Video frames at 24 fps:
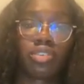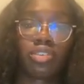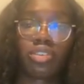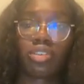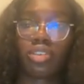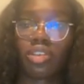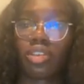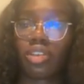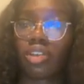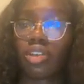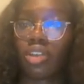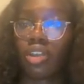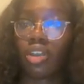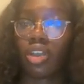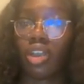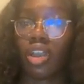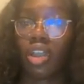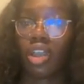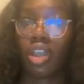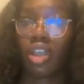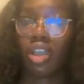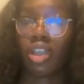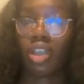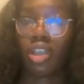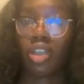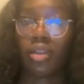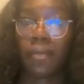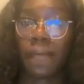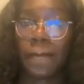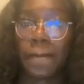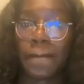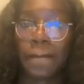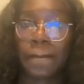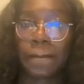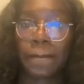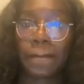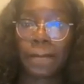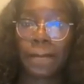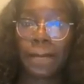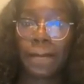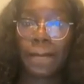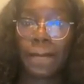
Nobody speaks.